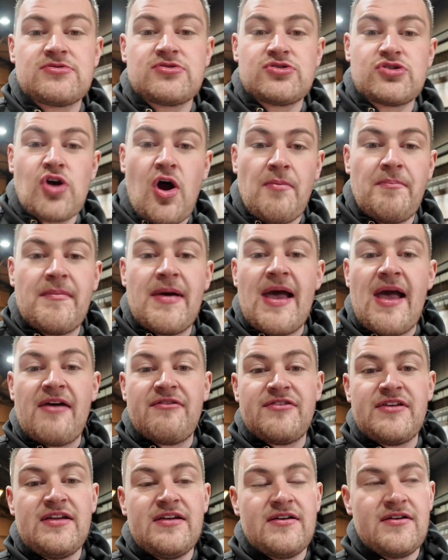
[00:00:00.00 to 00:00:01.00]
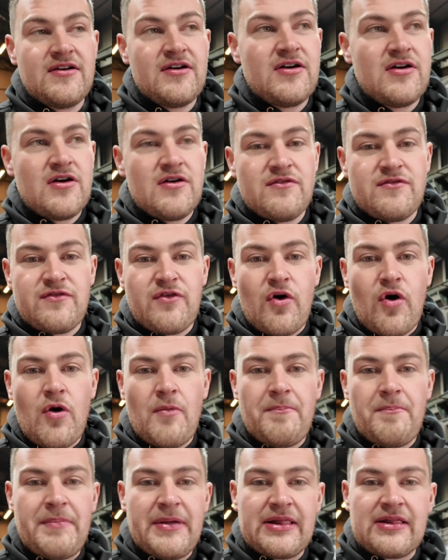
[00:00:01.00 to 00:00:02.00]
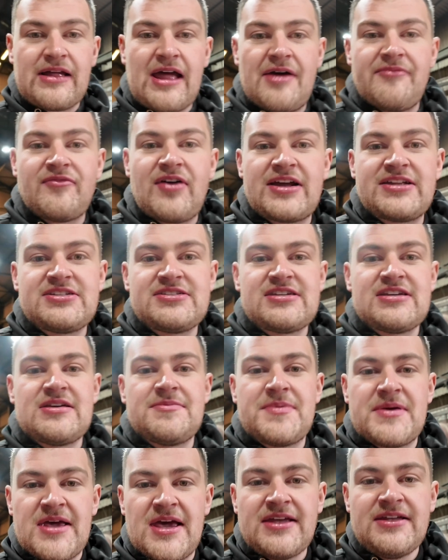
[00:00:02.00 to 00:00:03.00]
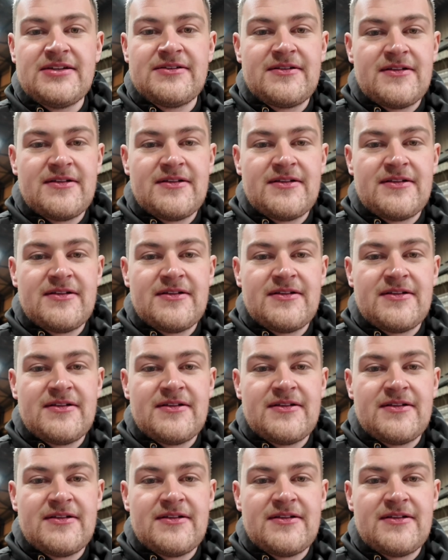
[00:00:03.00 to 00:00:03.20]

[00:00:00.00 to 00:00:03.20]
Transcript: Tom Murphy for Bill Kenwright CBE.